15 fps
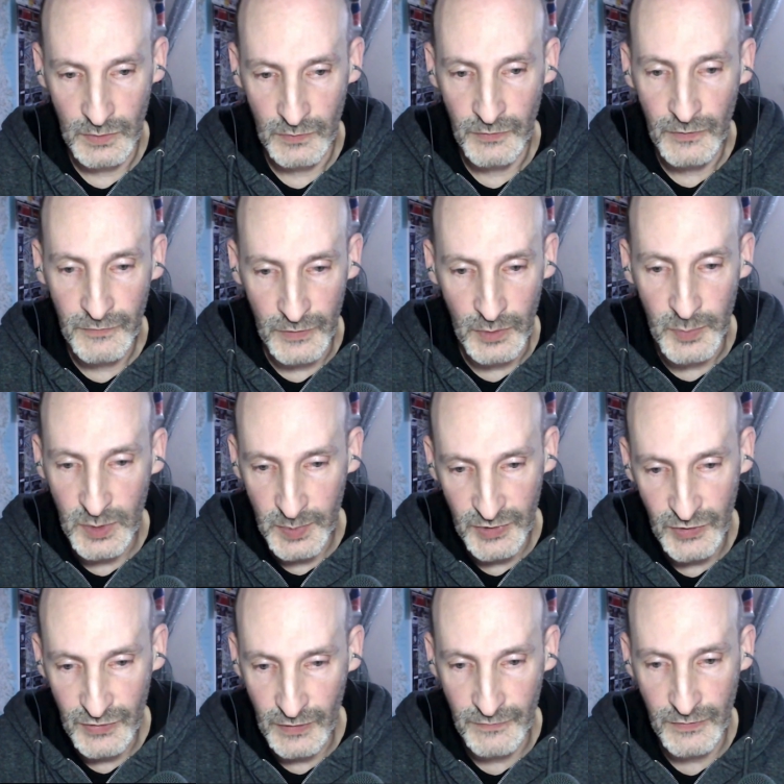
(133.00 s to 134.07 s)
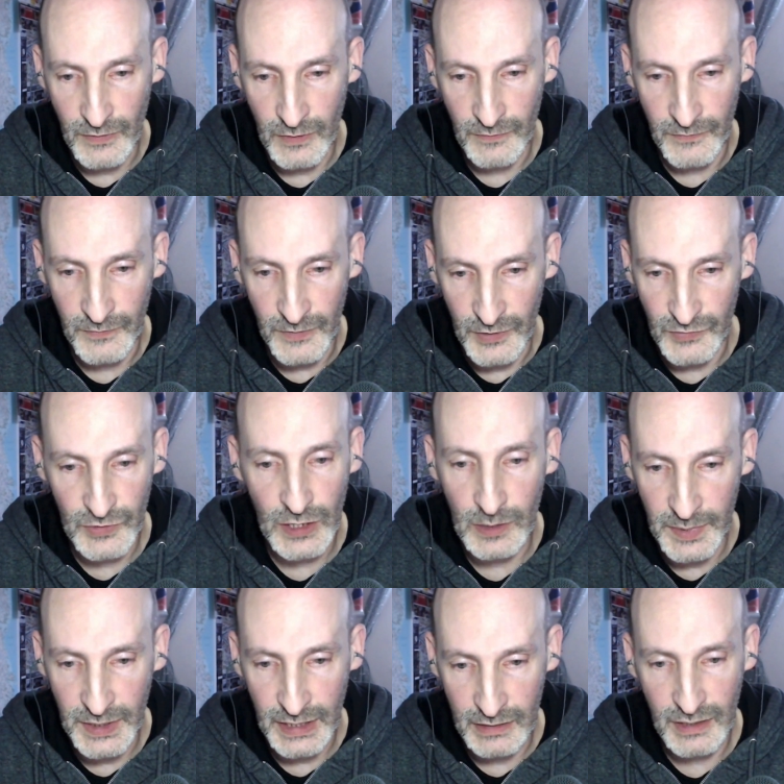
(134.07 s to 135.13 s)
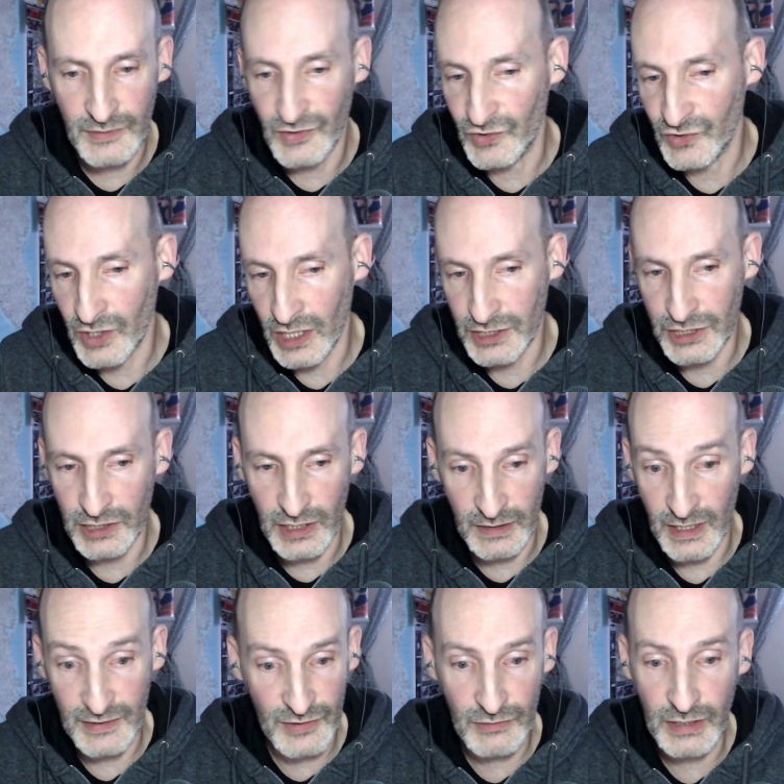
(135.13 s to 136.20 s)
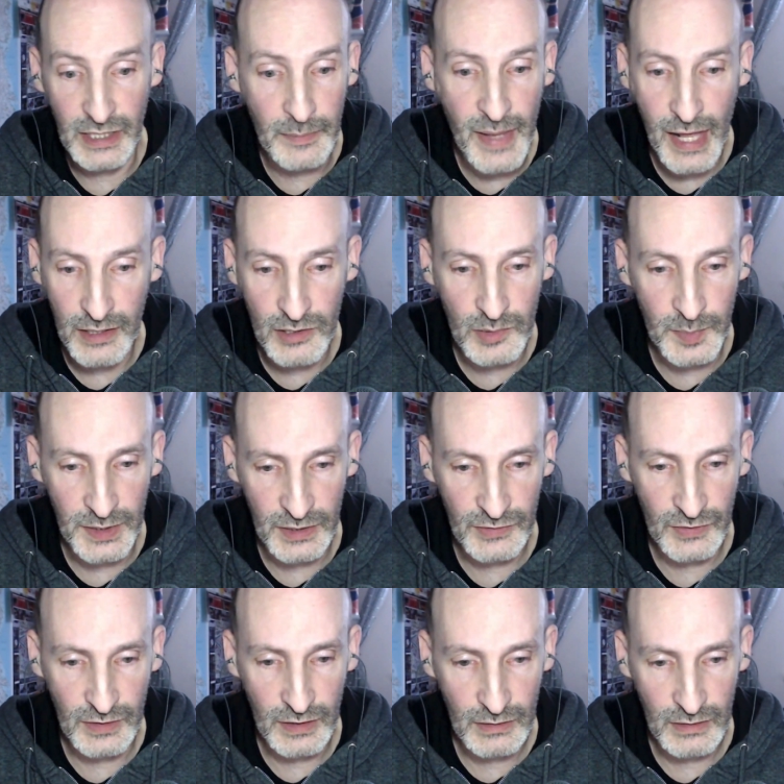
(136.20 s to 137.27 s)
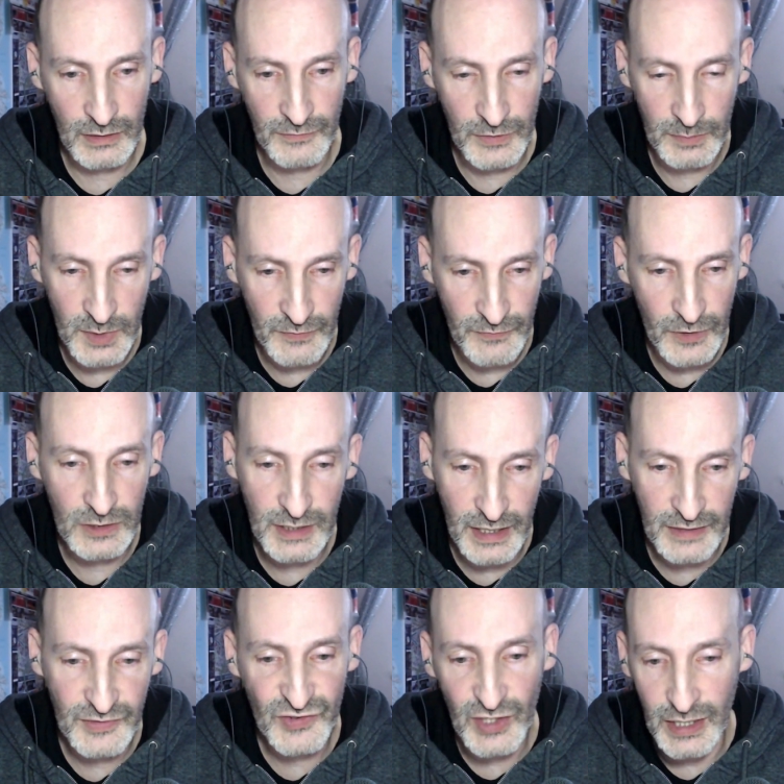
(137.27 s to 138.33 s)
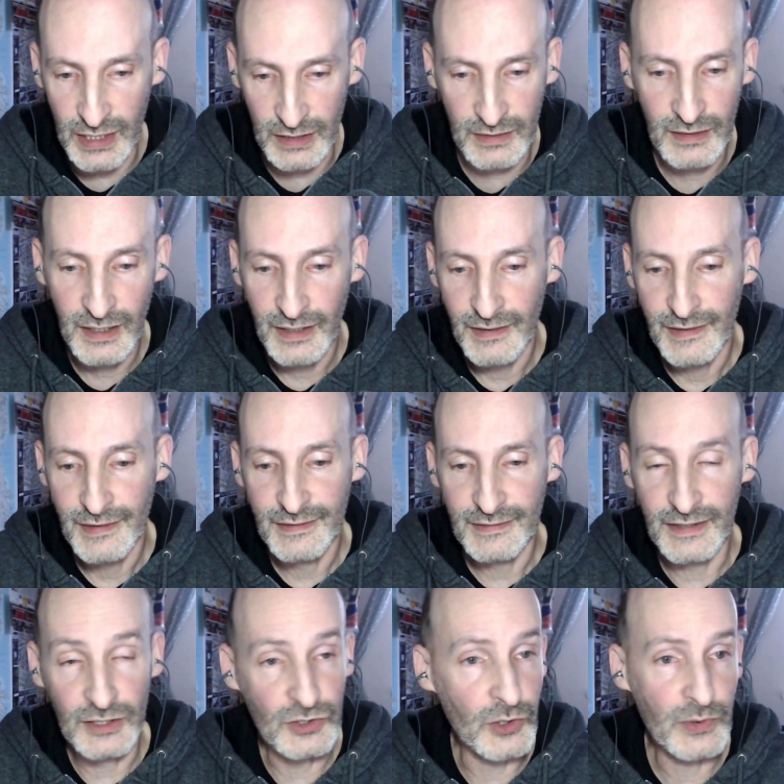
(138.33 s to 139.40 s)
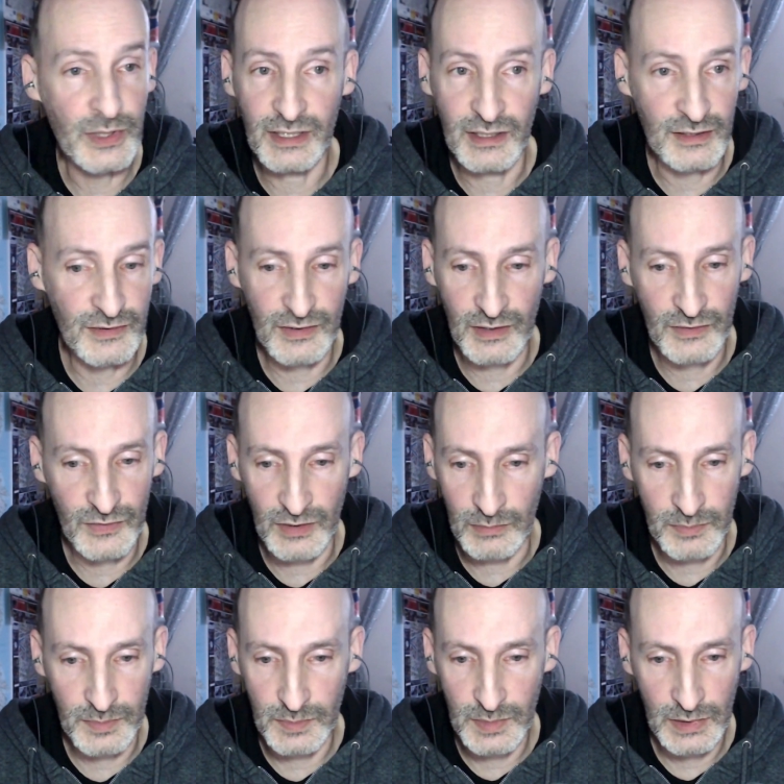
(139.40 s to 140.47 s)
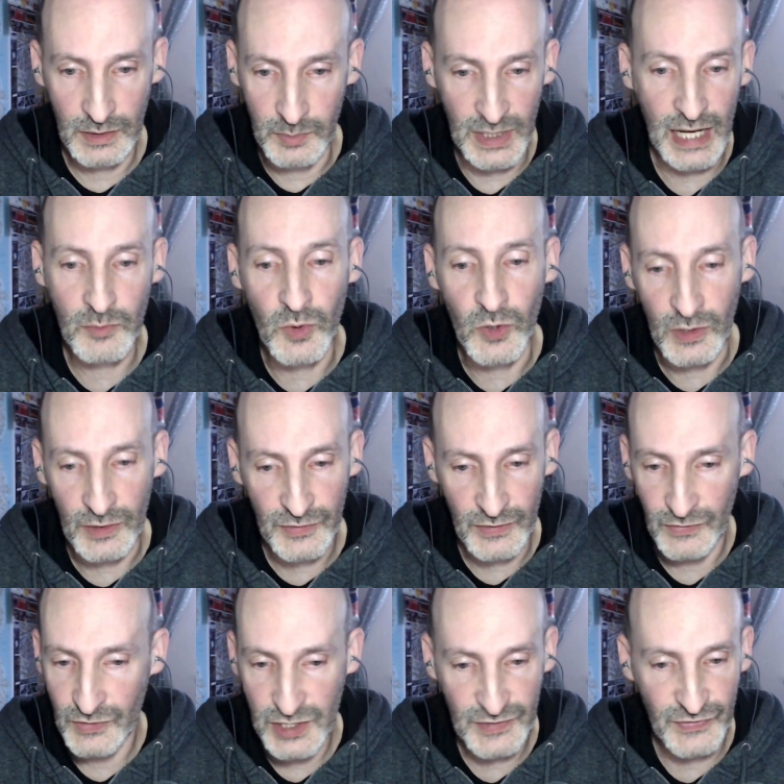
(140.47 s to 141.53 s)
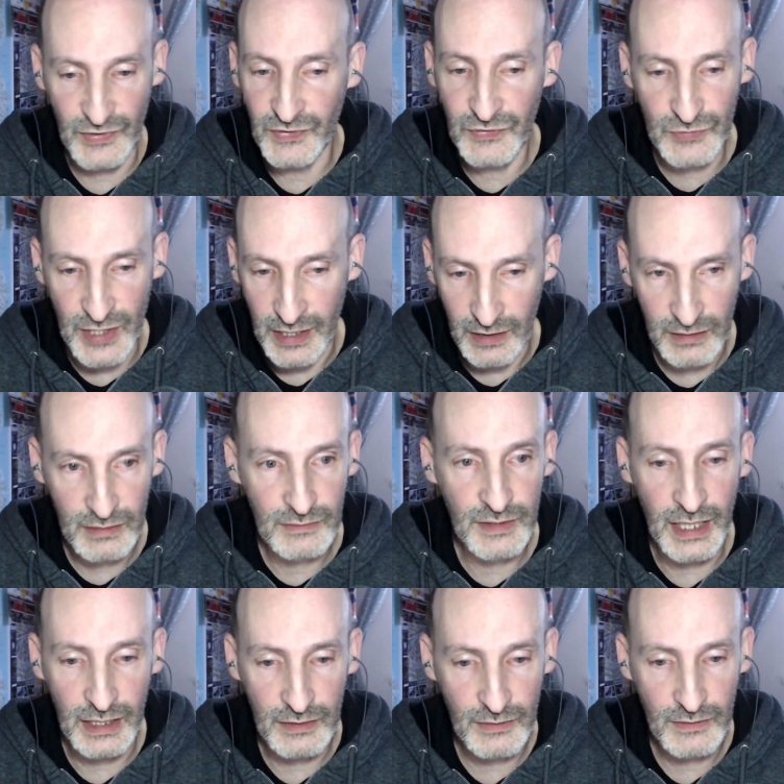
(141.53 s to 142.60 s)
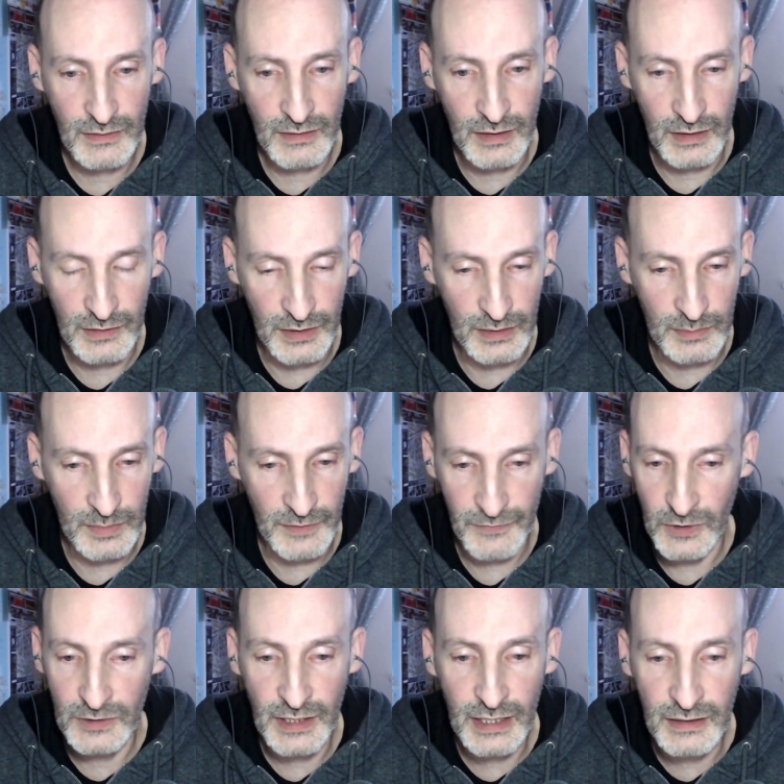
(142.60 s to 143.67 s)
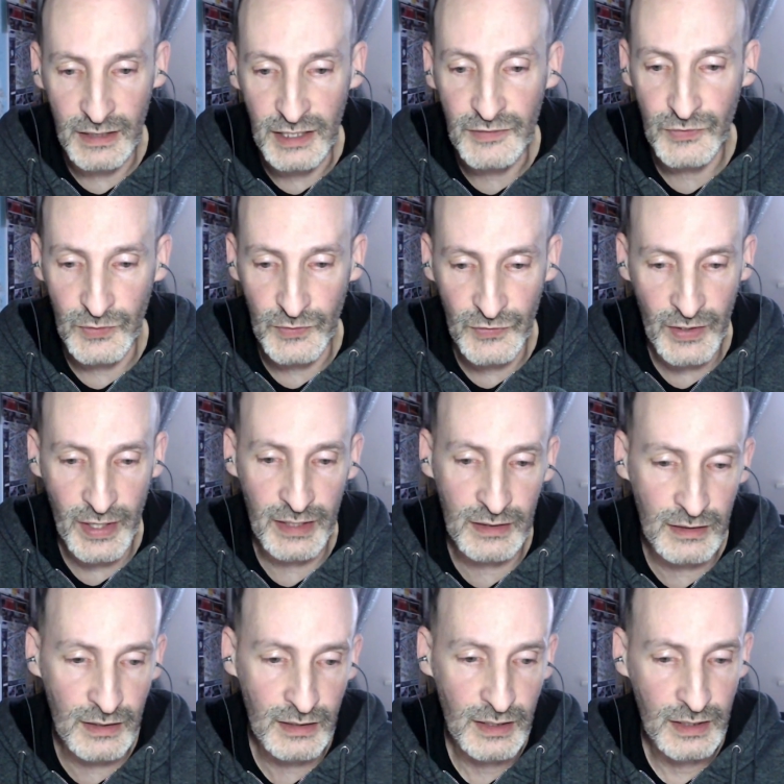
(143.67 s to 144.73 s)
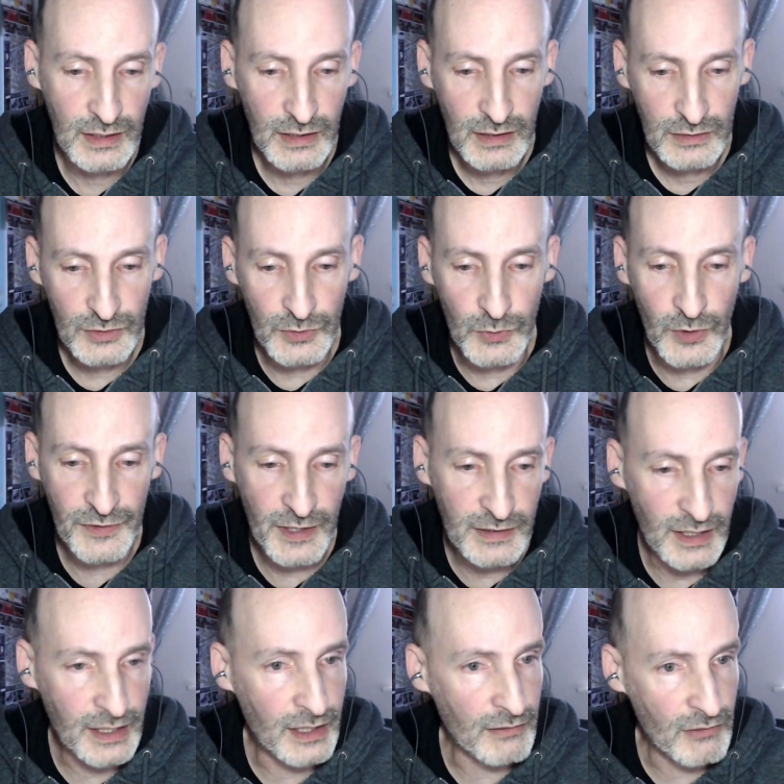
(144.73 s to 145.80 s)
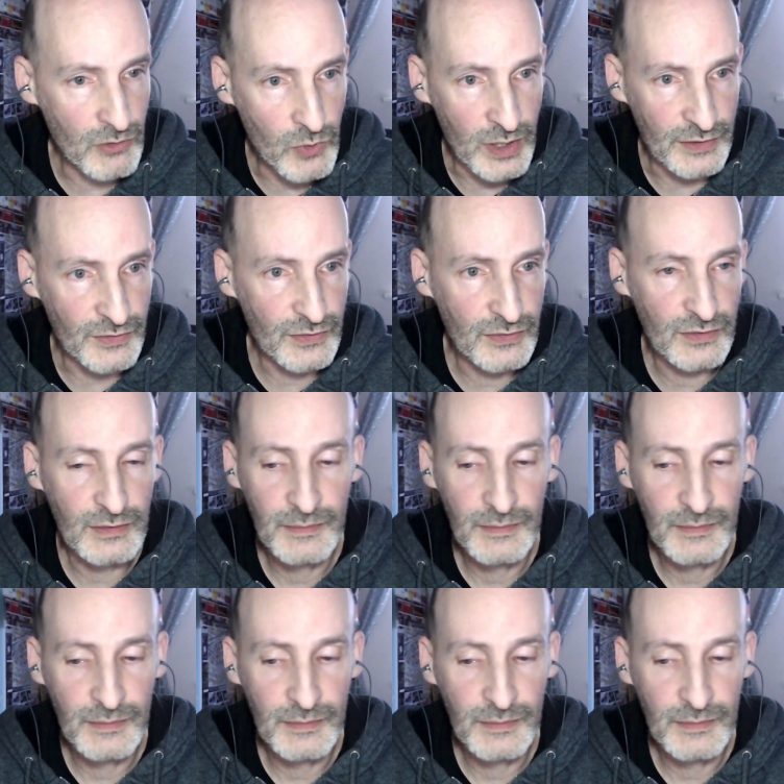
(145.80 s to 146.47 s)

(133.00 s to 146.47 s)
For the purposes of this topic and this discussion, it doesn't really matter because from the front end side, the token is a black box. It's just a string that the front end needs to send to authenticate requests,